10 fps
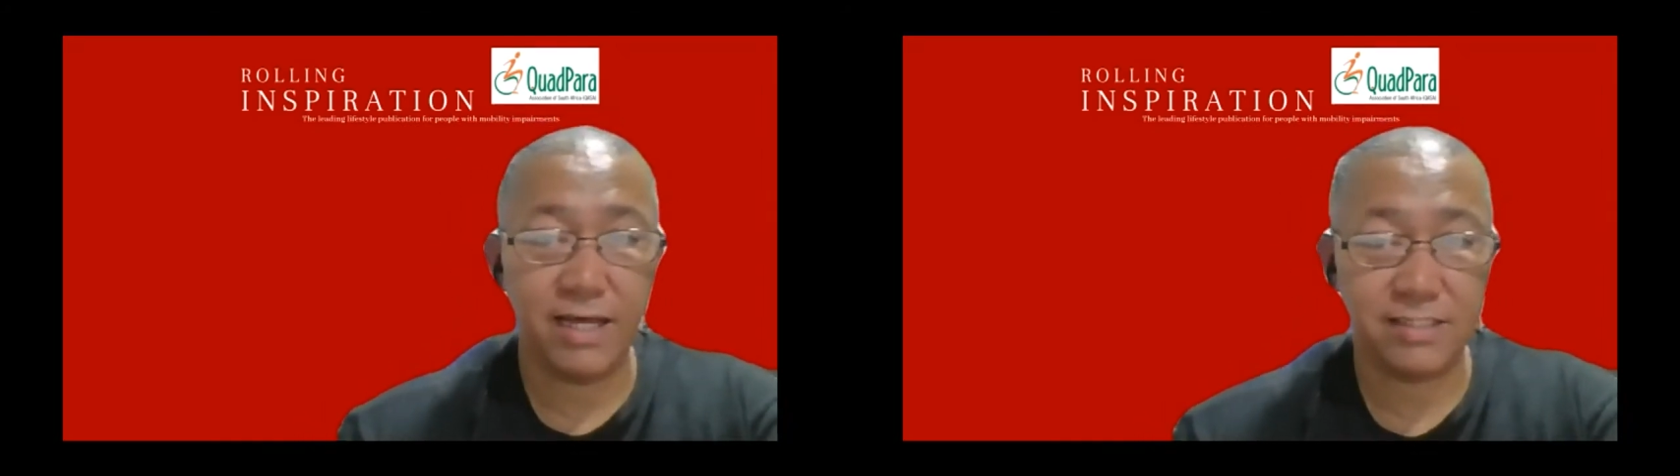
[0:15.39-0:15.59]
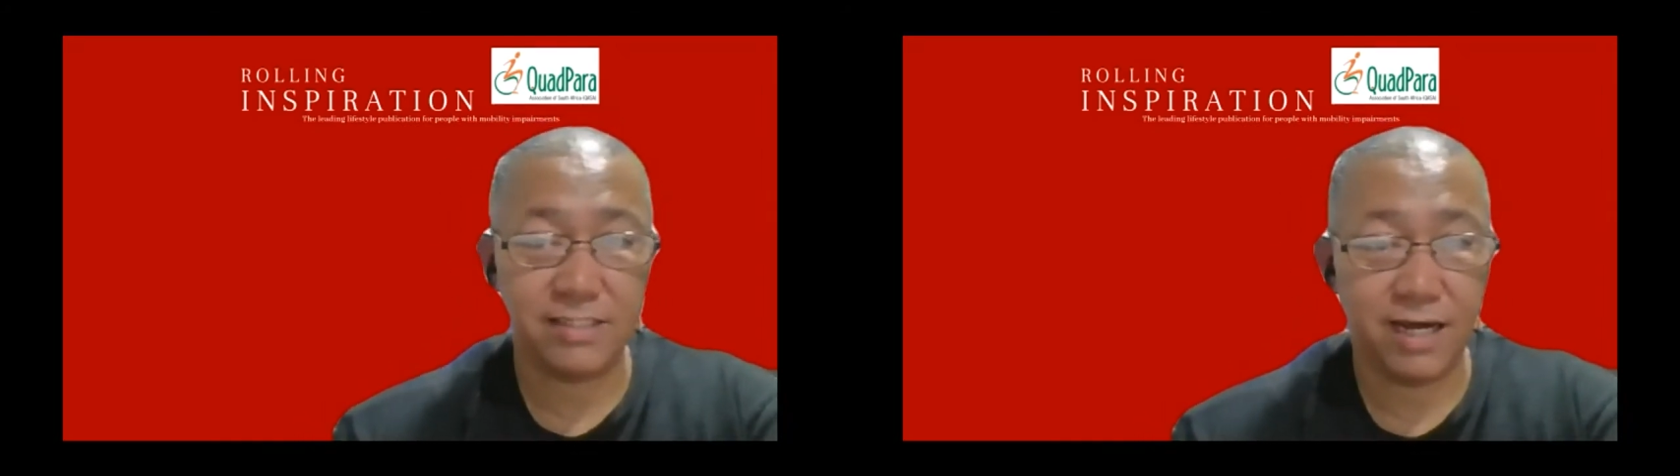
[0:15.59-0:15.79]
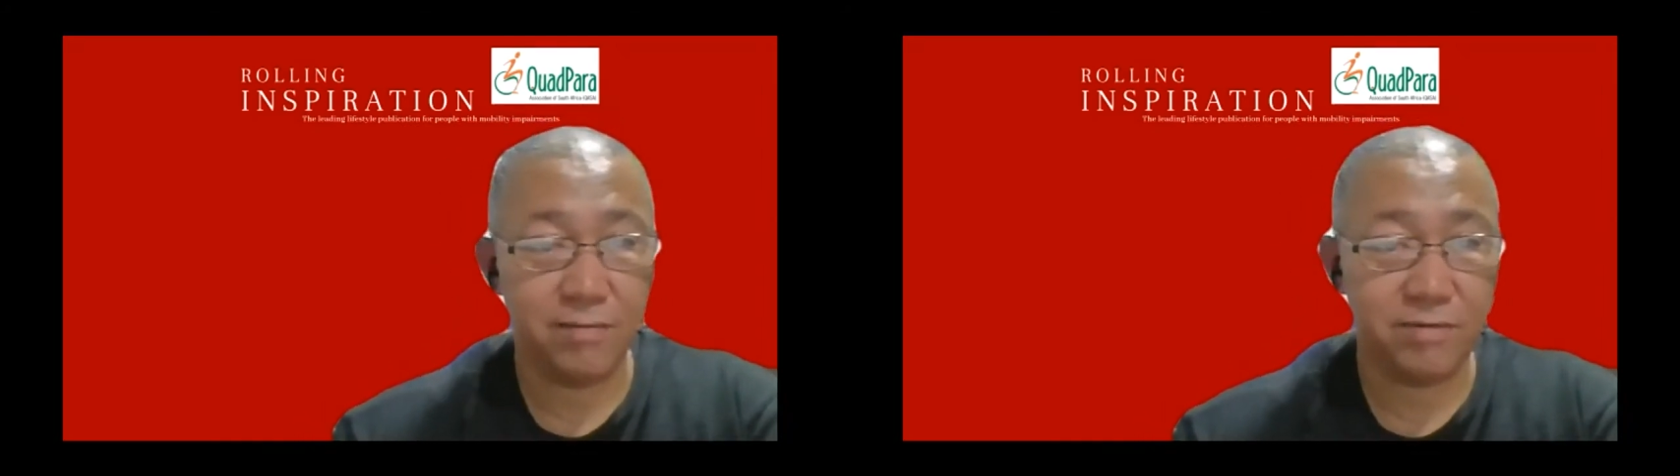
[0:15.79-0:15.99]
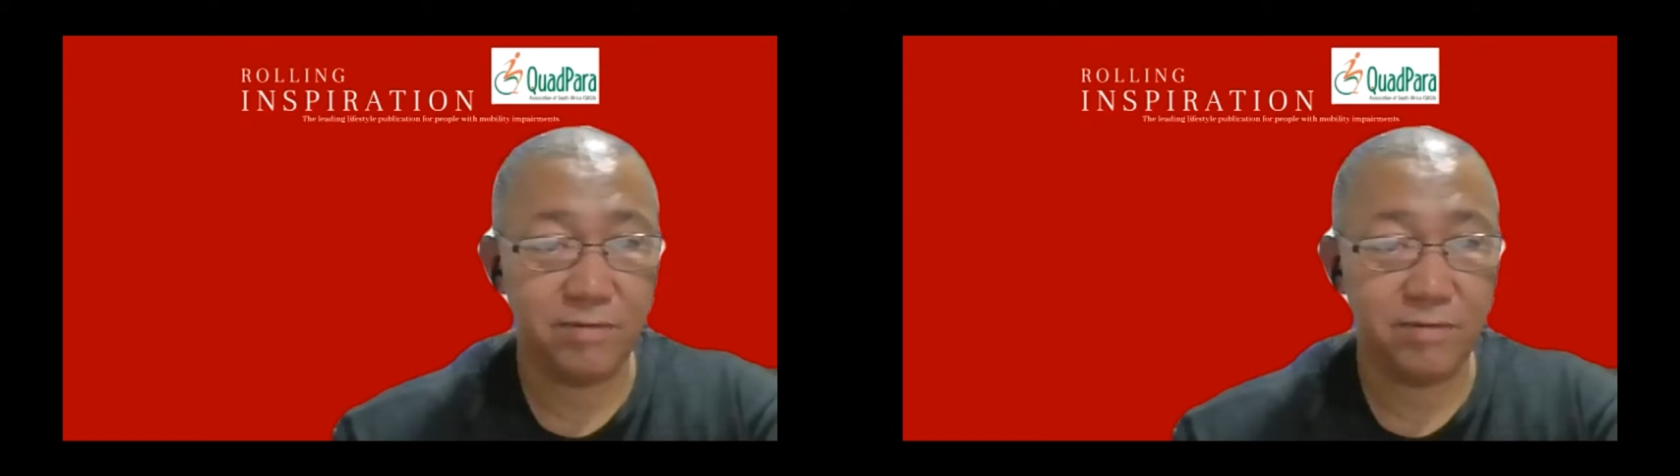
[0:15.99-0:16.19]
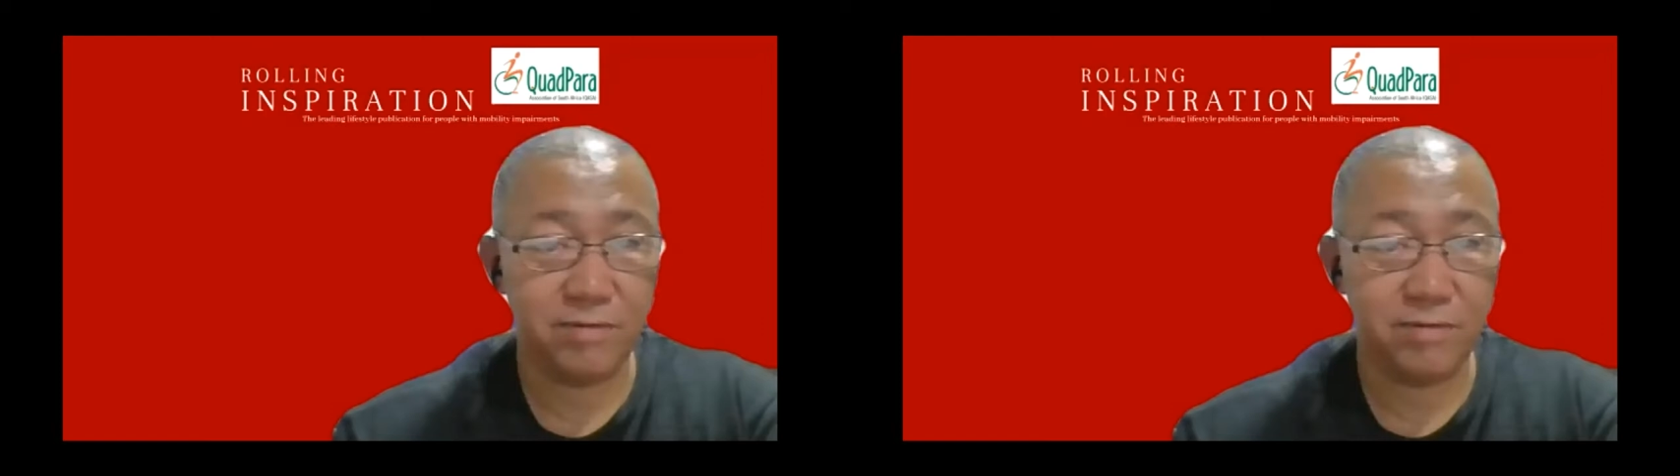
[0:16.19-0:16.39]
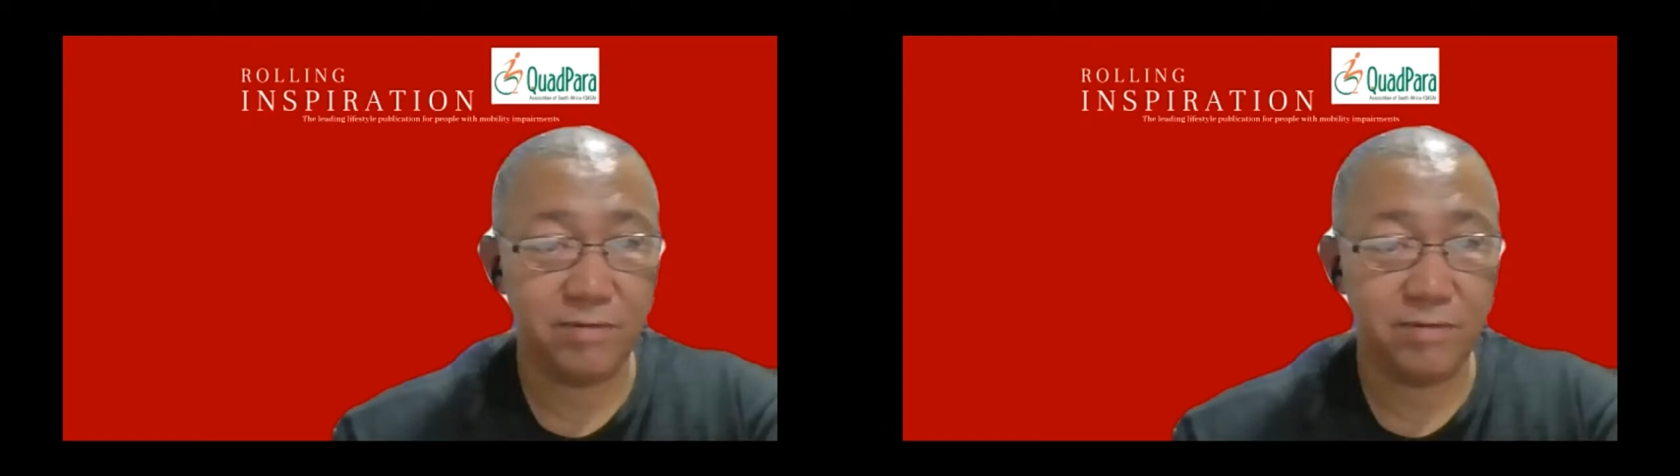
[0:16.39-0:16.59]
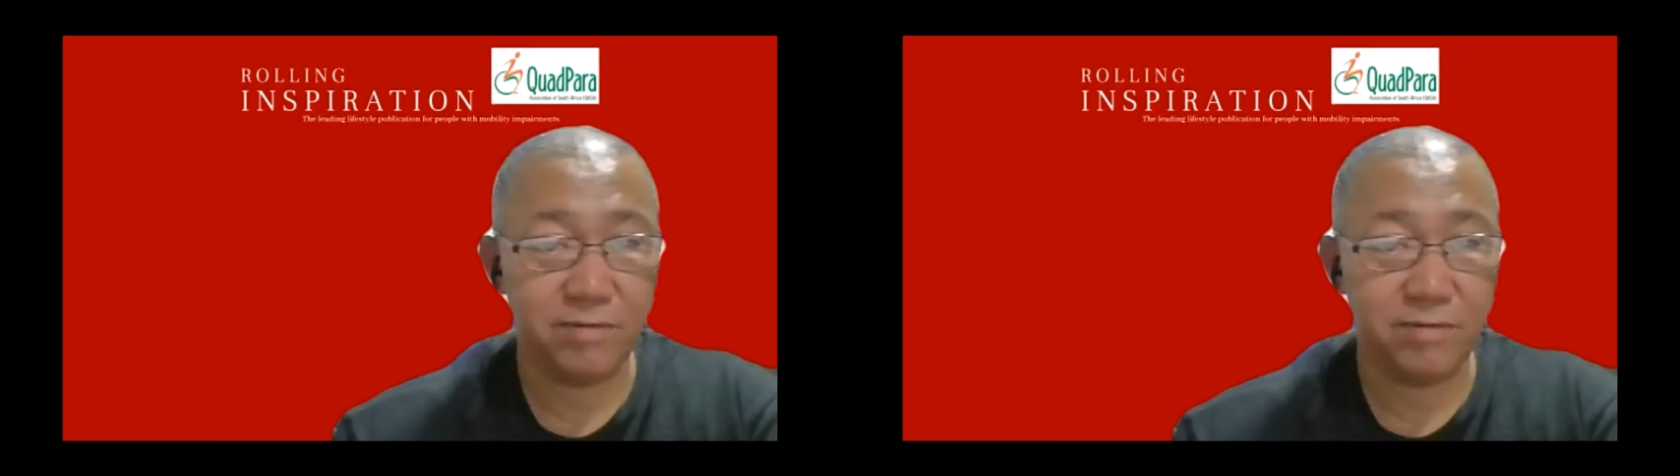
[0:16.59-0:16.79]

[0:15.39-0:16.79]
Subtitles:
see Heinrich also.